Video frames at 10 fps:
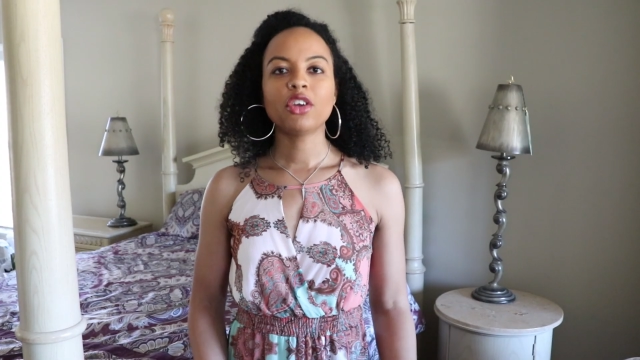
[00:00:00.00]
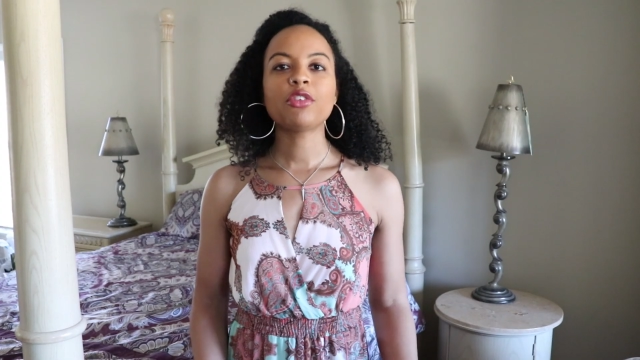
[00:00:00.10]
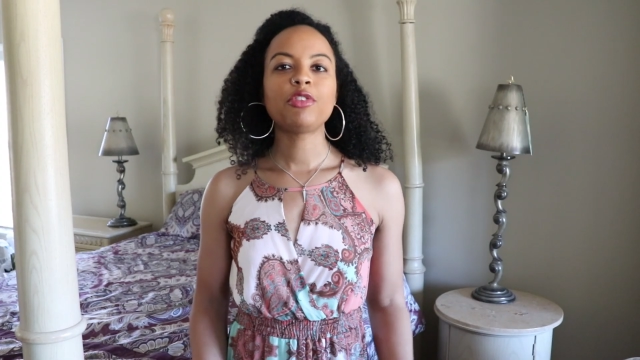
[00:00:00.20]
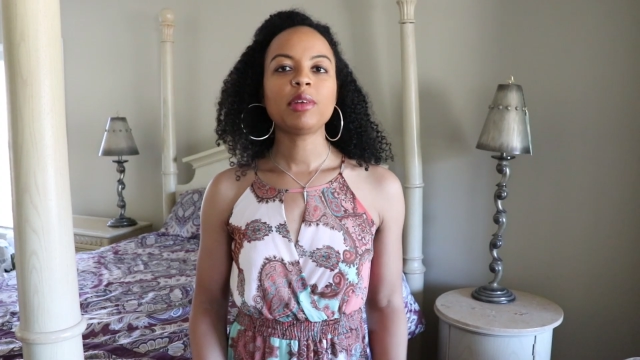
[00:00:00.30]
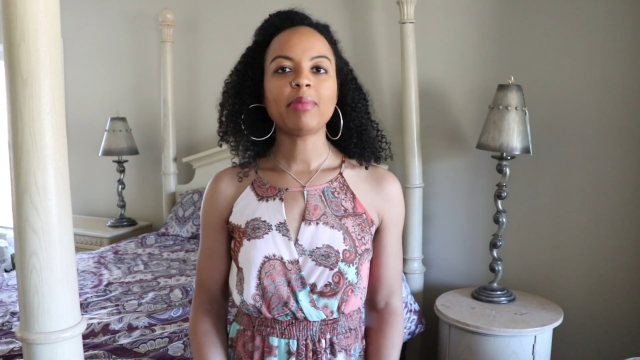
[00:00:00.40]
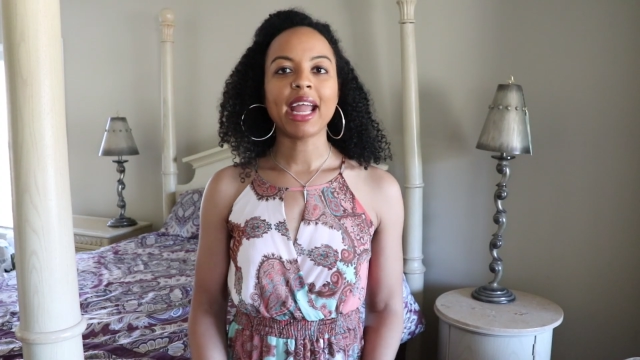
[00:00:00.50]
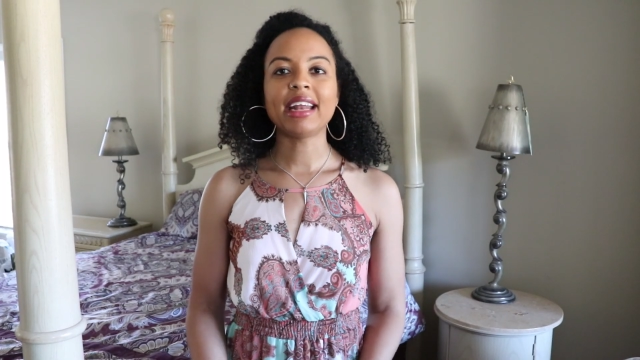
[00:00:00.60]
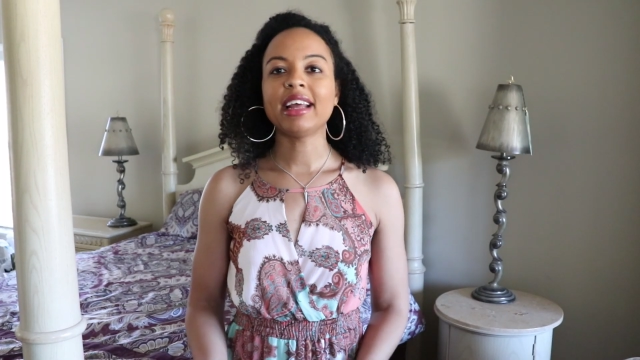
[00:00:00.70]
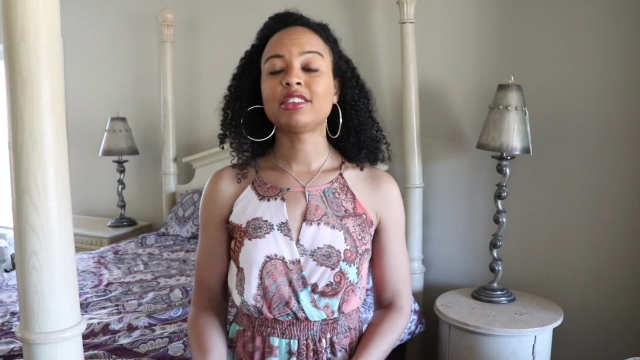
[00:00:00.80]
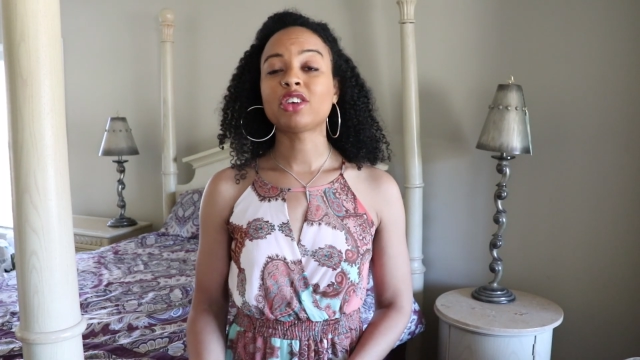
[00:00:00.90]
Your foot
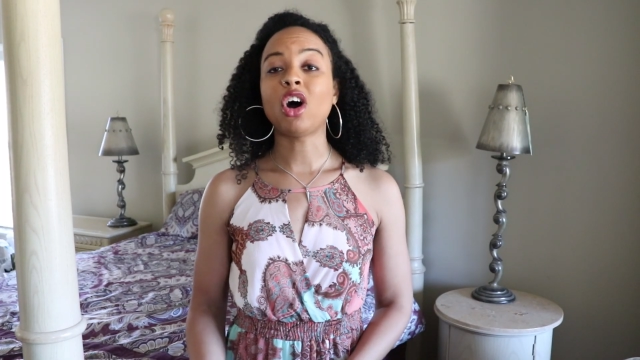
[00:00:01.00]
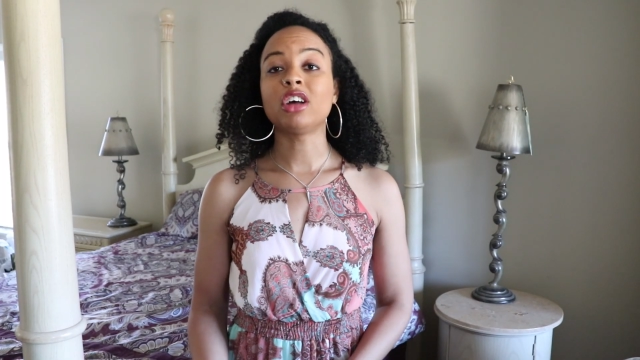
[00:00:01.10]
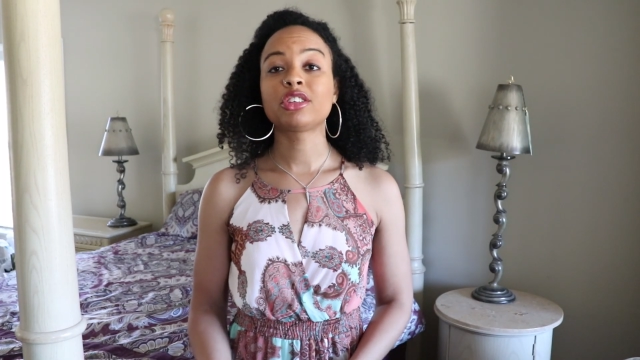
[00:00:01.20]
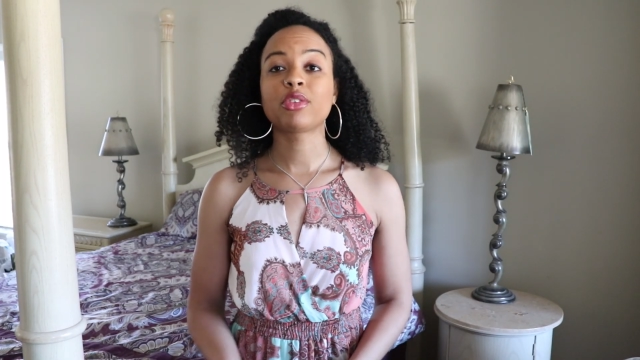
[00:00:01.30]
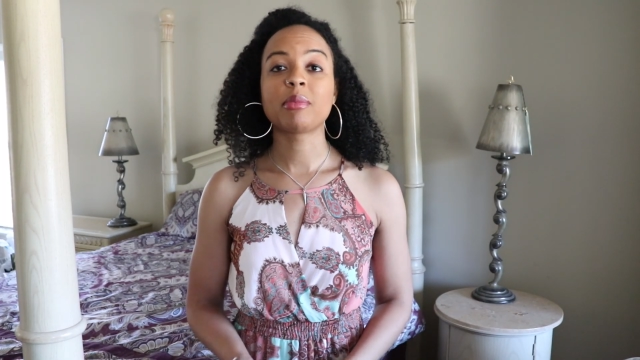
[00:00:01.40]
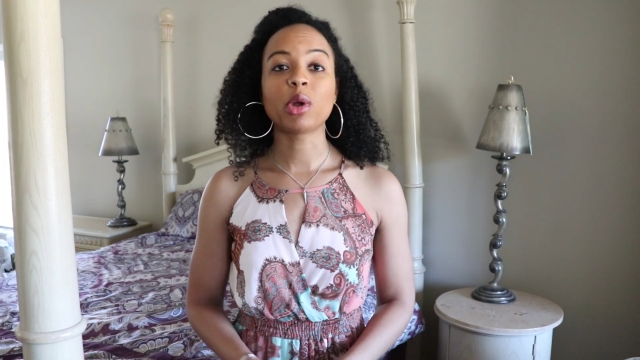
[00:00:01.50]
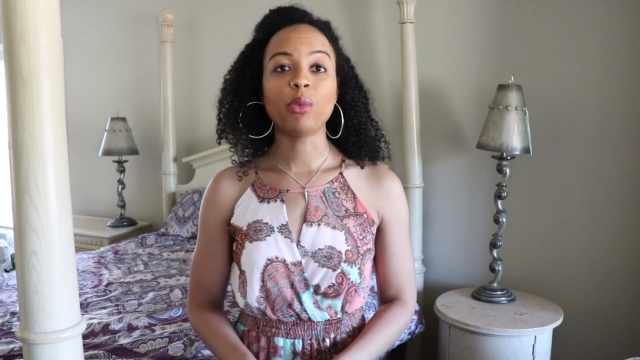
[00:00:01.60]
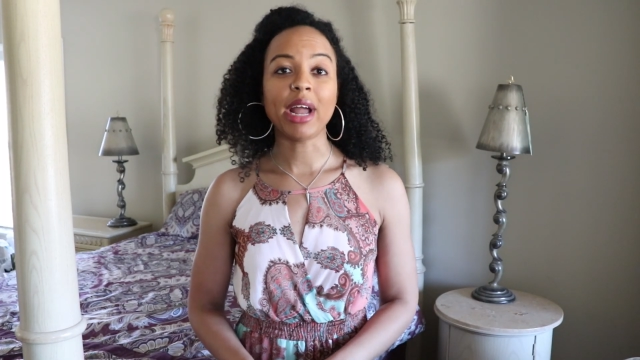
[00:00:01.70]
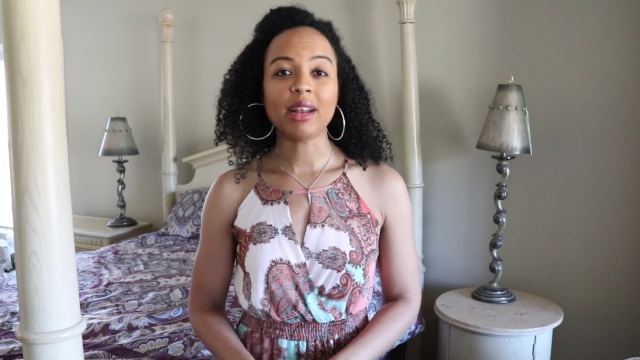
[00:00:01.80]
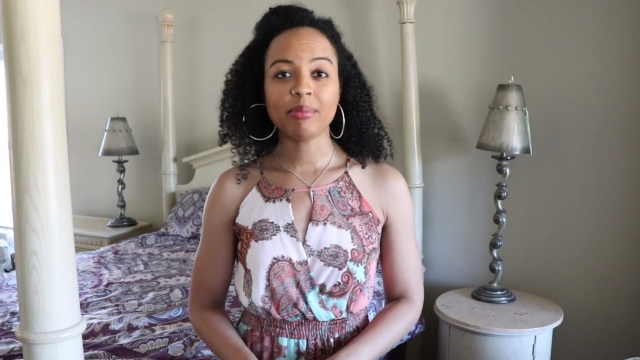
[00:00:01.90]
pain is caused from your
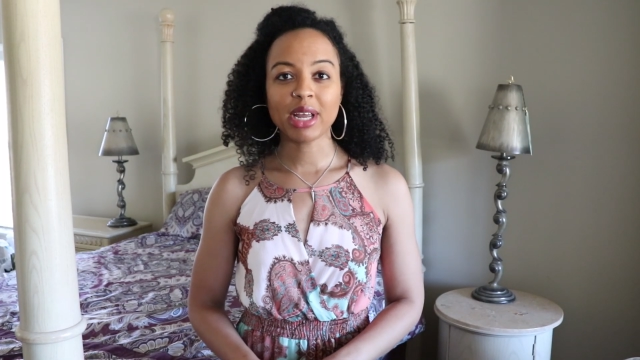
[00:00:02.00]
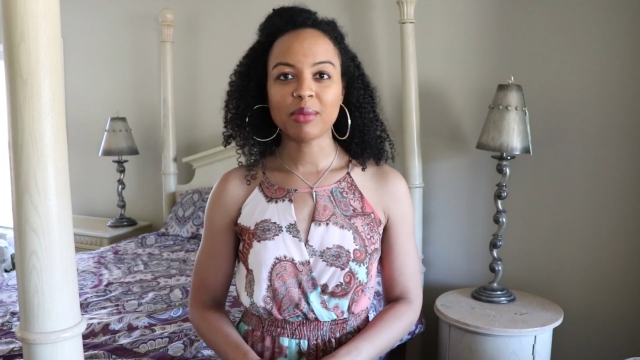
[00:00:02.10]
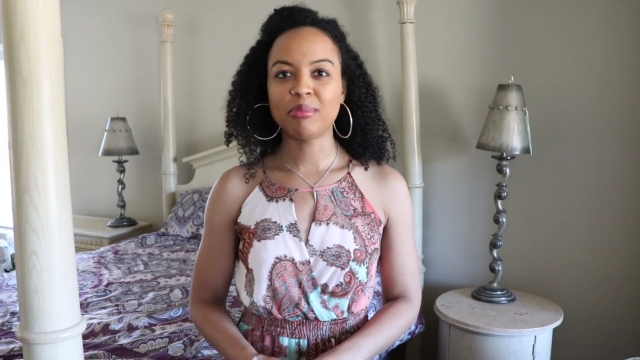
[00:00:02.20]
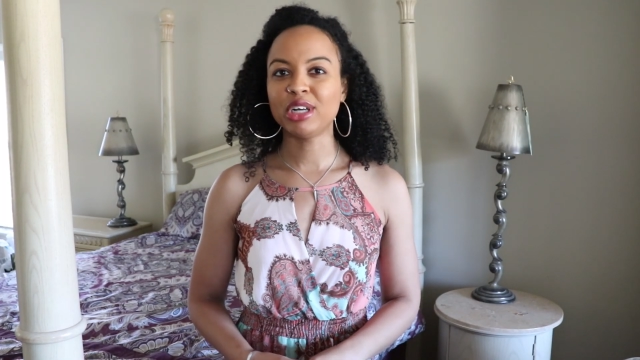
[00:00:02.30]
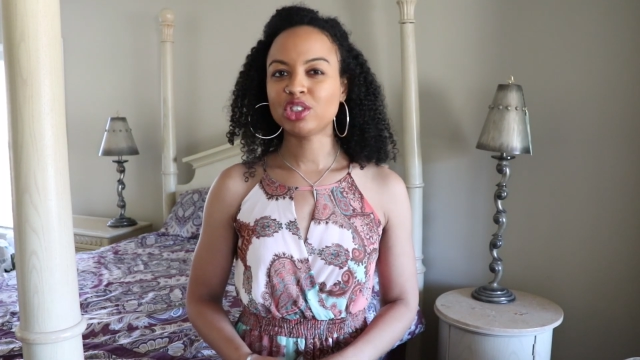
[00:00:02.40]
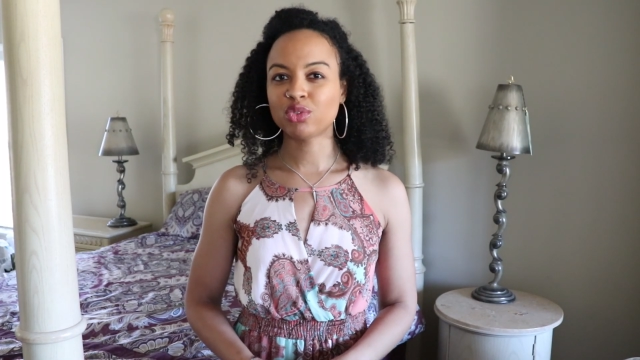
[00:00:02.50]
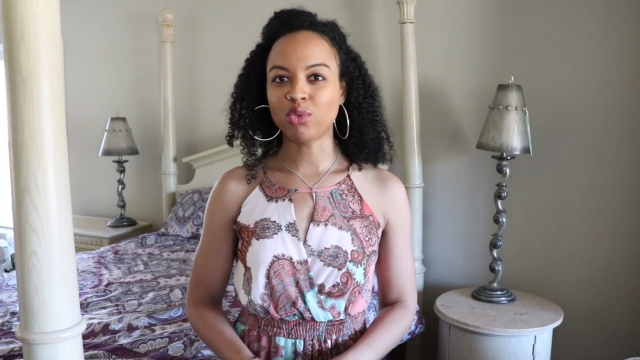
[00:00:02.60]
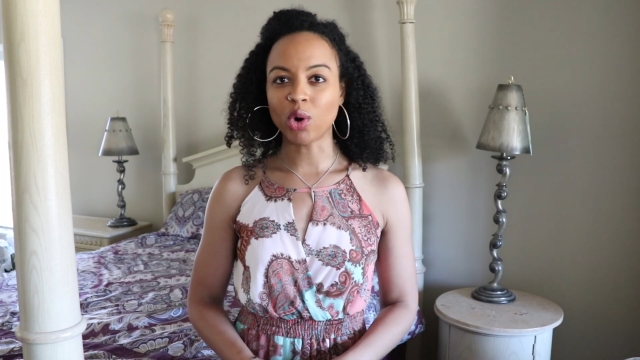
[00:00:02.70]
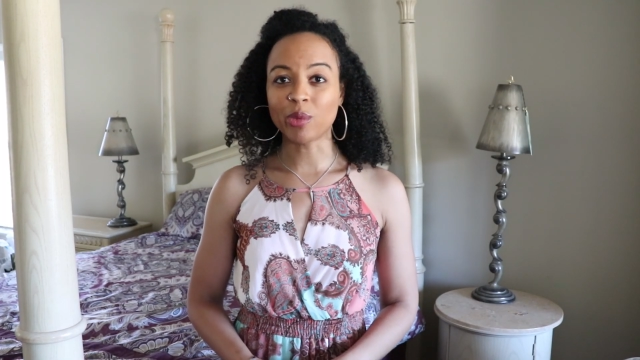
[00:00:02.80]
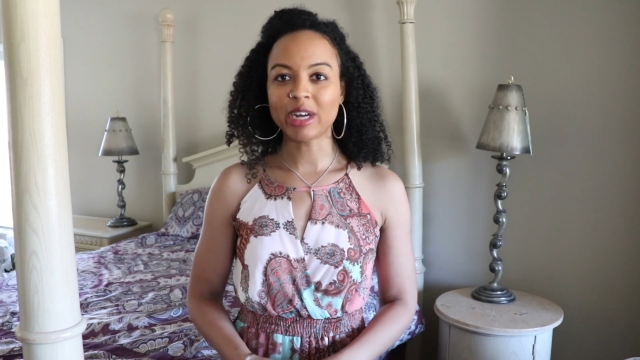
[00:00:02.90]
weight being pushed
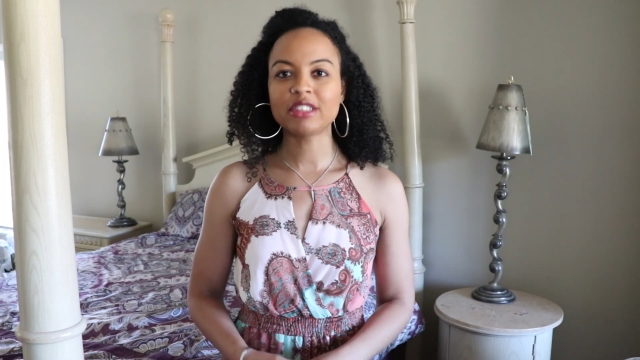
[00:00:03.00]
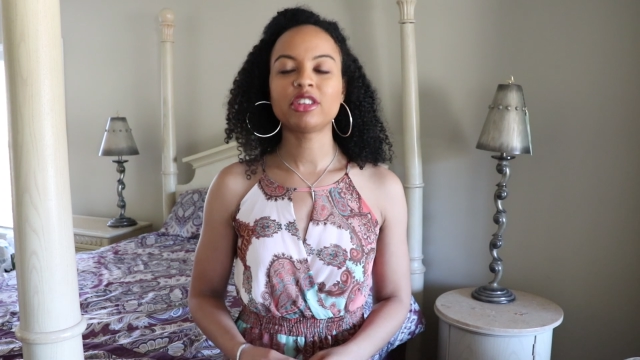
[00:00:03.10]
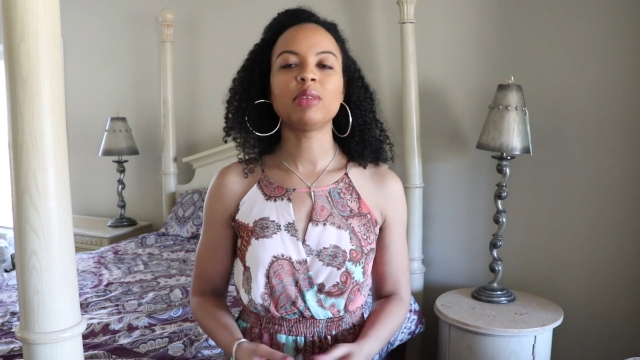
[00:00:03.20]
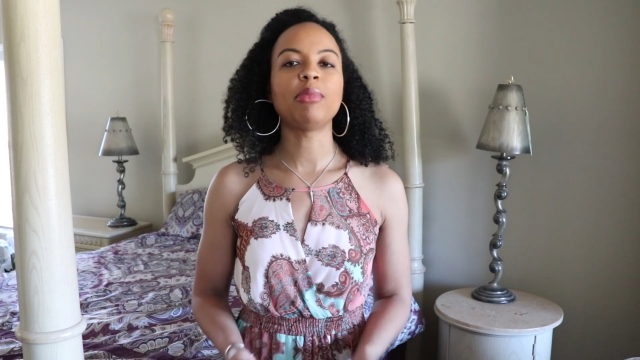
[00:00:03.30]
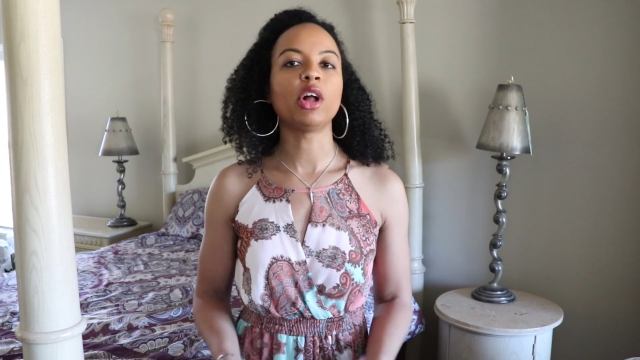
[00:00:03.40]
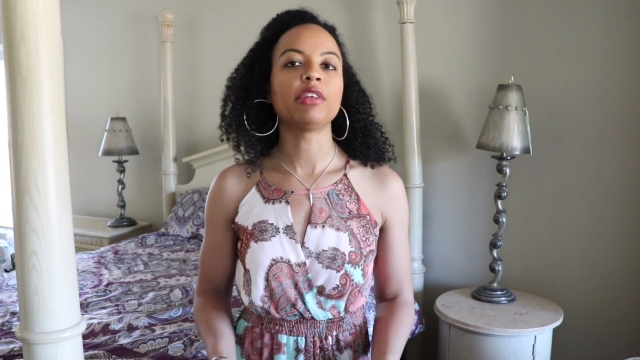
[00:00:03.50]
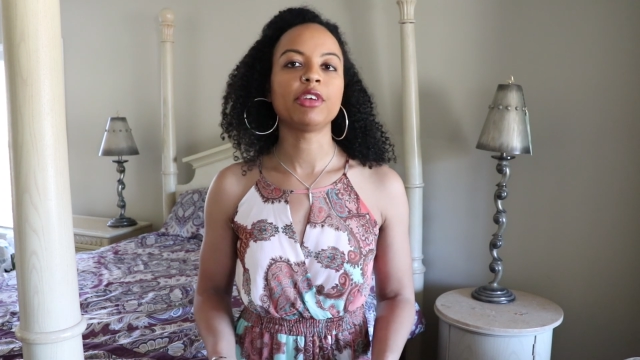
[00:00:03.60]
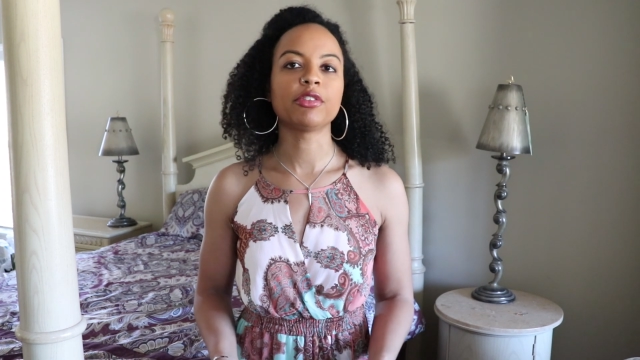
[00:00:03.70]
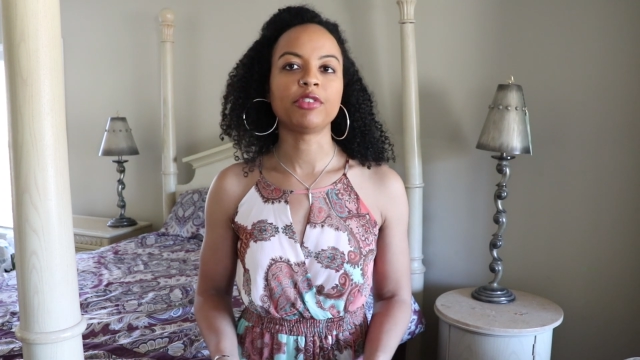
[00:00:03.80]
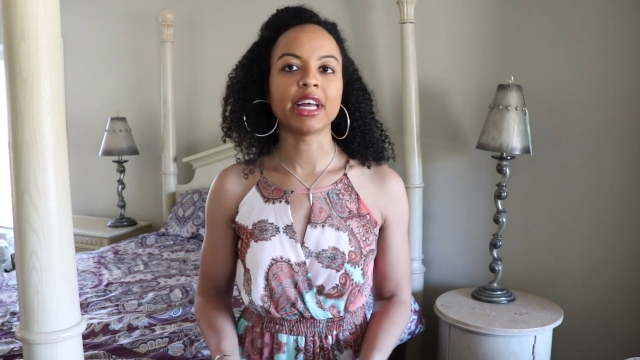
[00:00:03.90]
forward to the ball
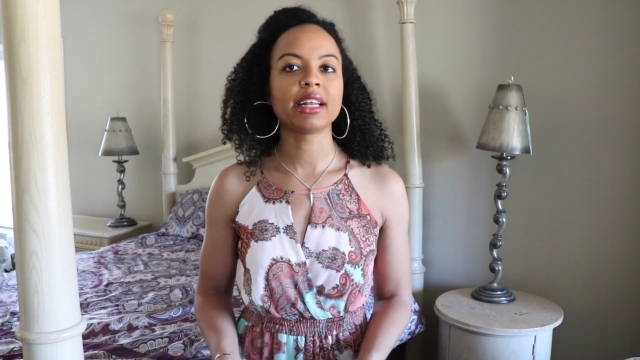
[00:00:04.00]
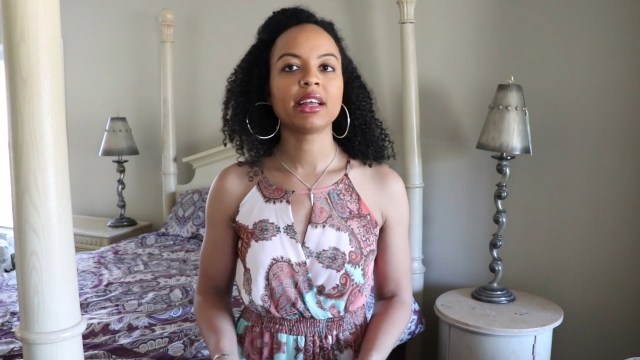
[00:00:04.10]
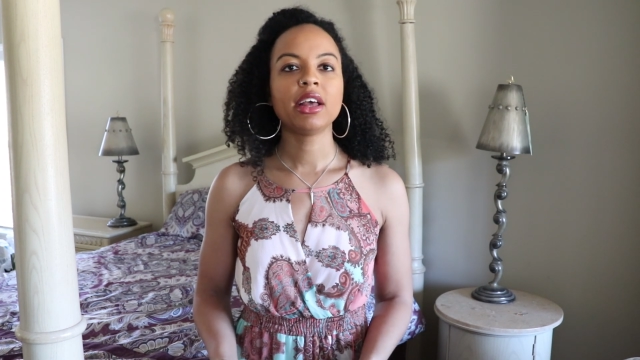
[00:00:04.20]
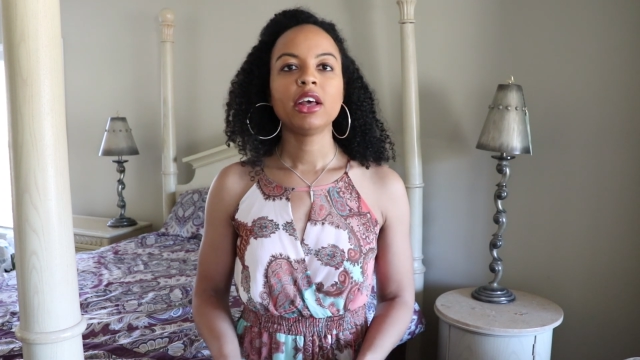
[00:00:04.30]
of your foot.